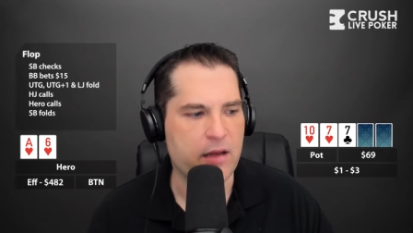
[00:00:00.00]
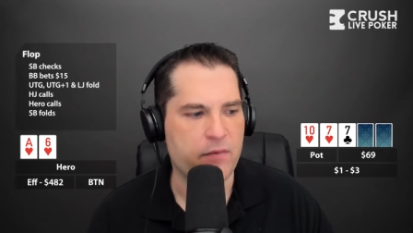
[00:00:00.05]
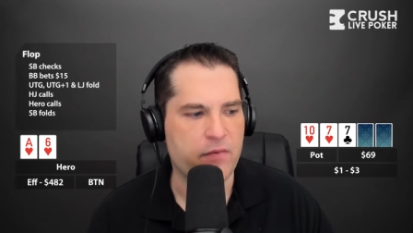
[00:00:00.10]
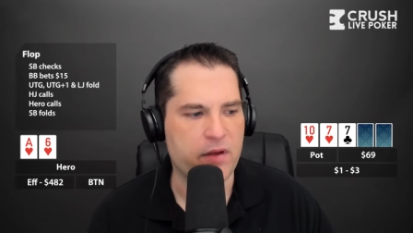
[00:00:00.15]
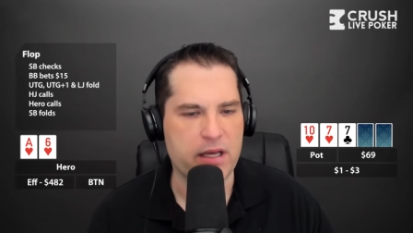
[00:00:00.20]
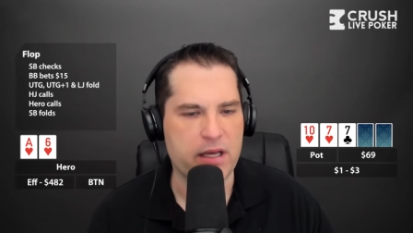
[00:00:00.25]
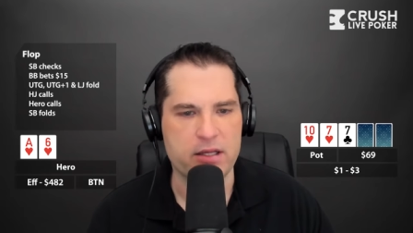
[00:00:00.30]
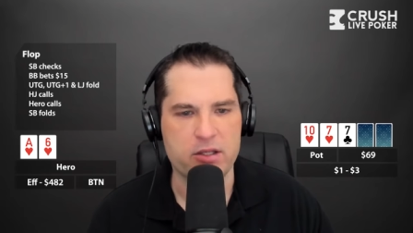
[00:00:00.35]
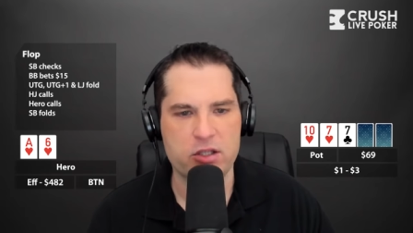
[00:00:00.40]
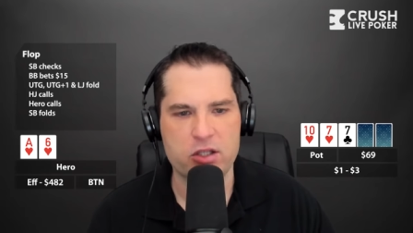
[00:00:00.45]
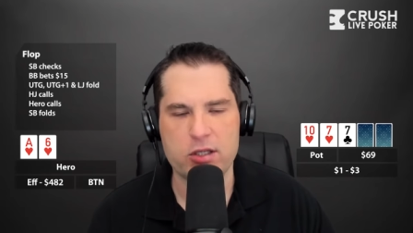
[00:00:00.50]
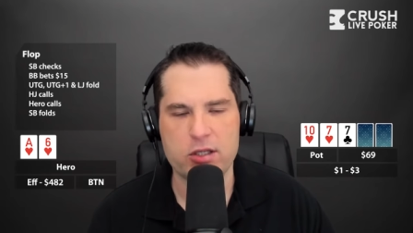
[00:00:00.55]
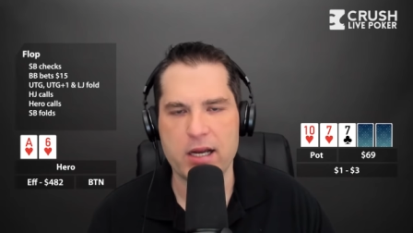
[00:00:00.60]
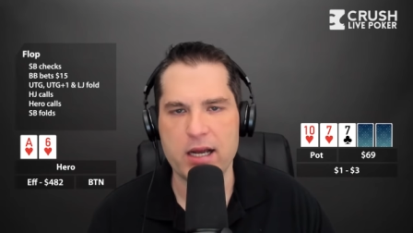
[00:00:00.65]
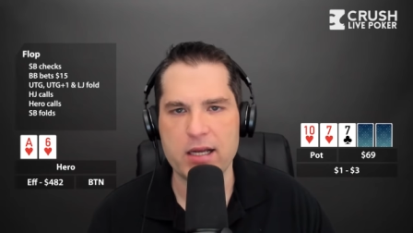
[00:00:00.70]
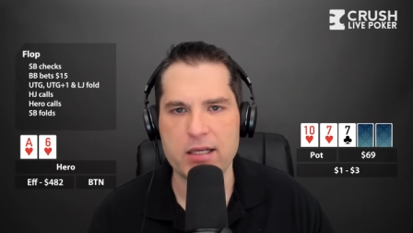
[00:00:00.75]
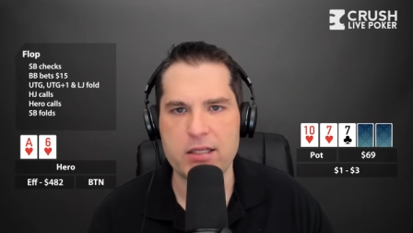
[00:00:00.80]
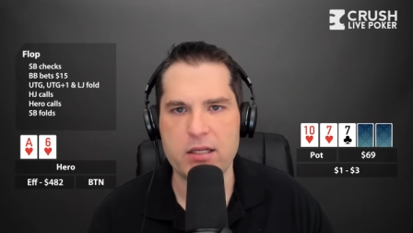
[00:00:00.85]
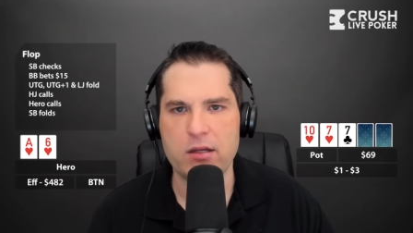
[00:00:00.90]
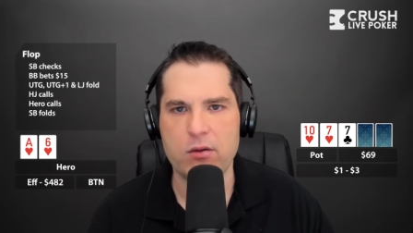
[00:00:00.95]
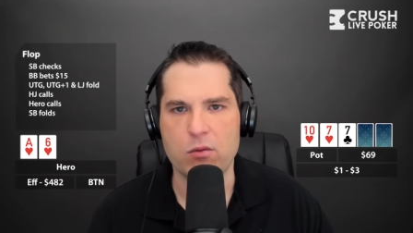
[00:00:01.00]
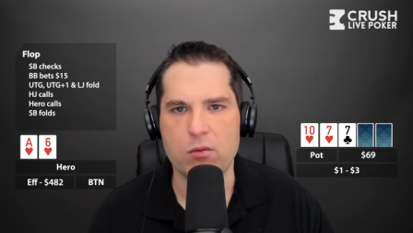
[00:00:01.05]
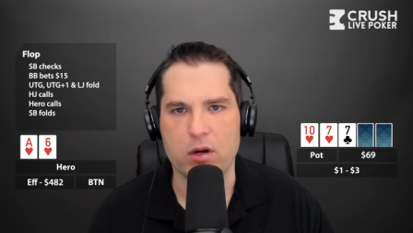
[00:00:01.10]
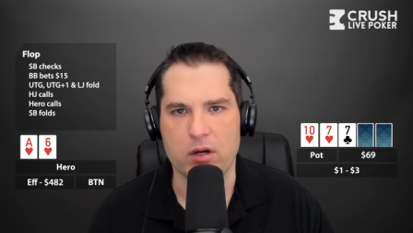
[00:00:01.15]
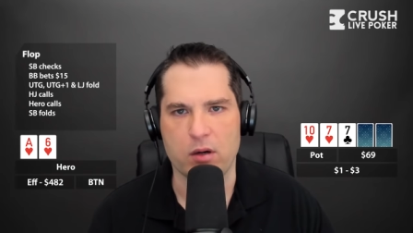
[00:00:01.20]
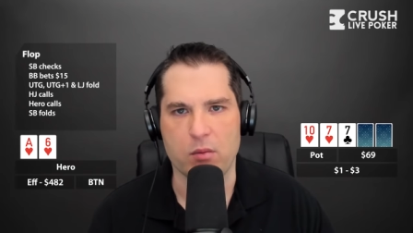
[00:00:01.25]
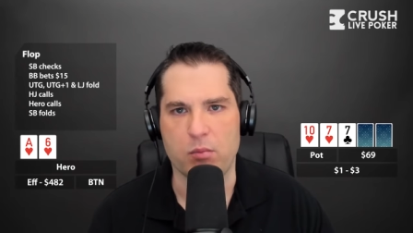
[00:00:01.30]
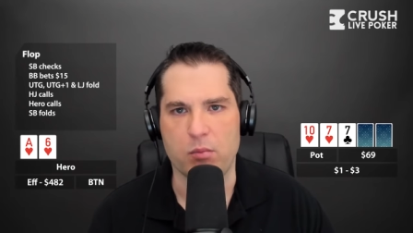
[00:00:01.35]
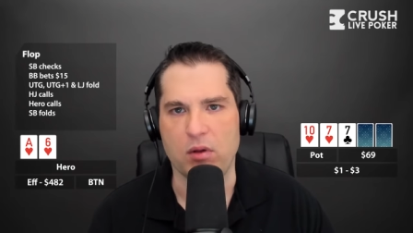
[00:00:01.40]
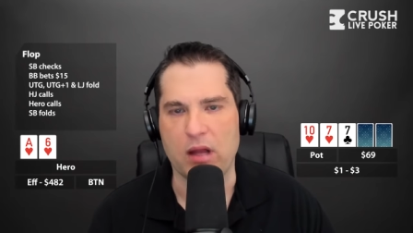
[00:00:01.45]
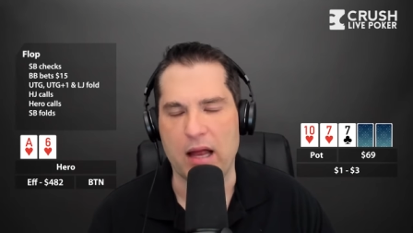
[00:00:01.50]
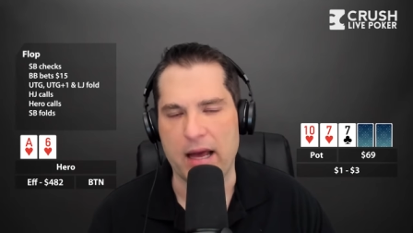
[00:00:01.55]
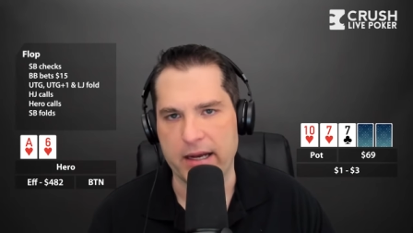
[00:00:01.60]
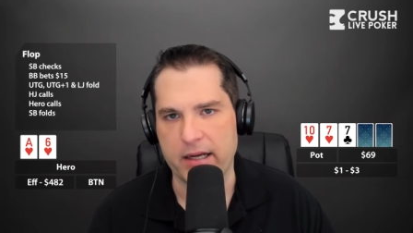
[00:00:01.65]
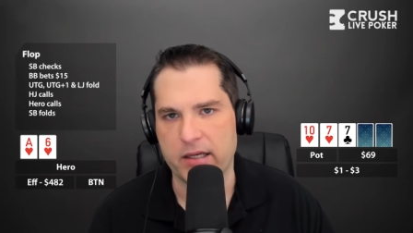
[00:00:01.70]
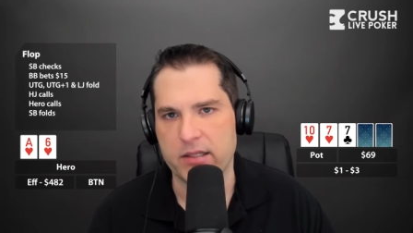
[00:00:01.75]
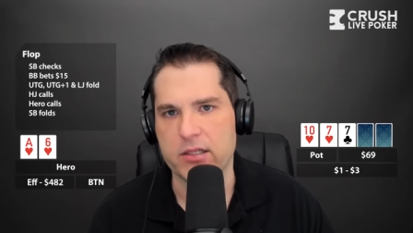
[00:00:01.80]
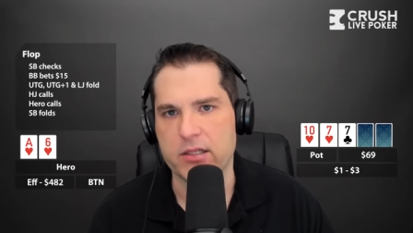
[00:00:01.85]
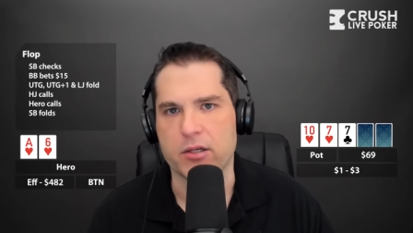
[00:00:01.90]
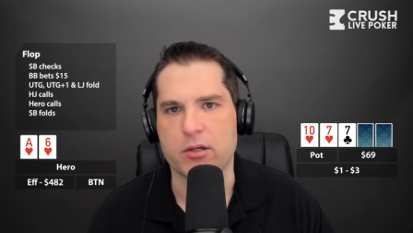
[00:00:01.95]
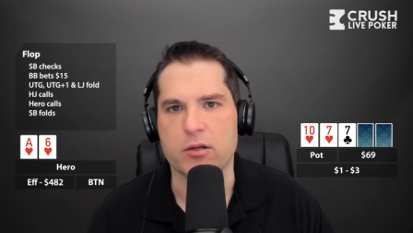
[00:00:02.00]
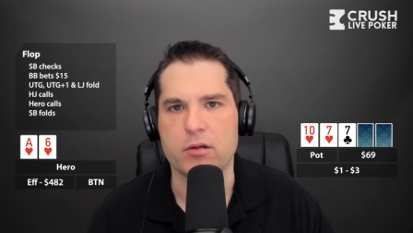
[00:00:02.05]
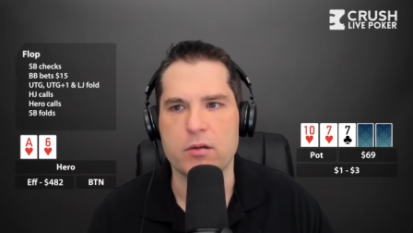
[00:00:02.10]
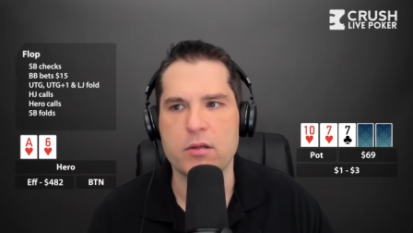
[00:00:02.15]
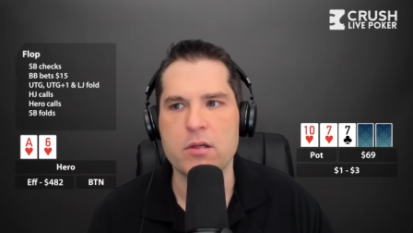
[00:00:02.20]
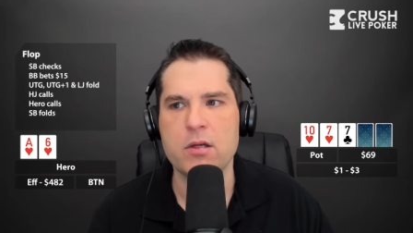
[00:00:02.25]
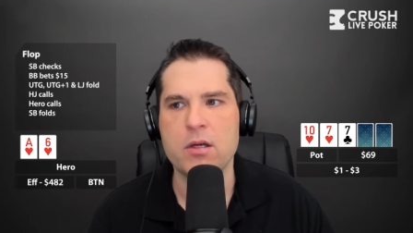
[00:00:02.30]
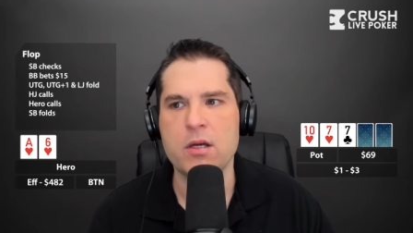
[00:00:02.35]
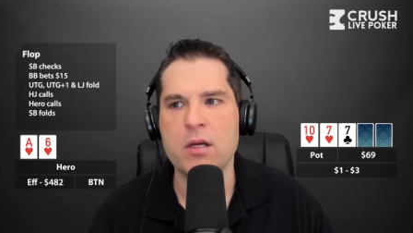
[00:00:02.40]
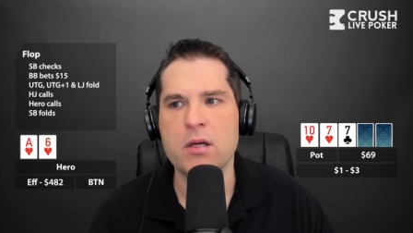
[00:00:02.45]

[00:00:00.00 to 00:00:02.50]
if it gets checked to you on a blank turn,